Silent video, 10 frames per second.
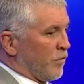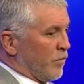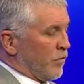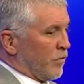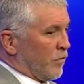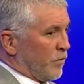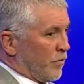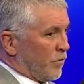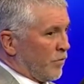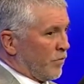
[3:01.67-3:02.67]

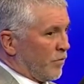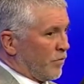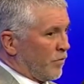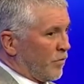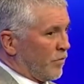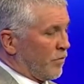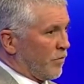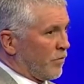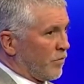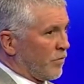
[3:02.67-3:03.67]

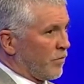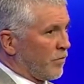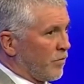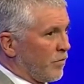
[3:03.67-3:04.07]
(silent)